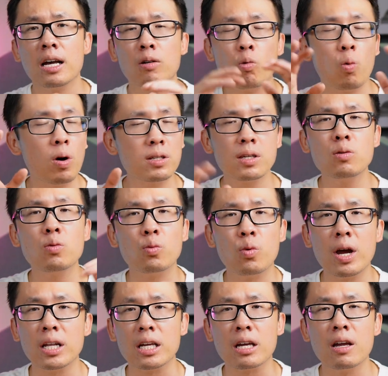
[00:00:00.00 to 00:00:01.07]
wasn't
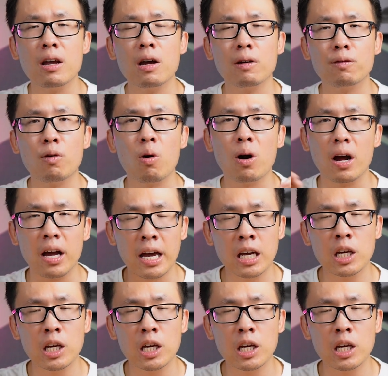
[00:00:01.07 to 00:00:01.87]
ready for a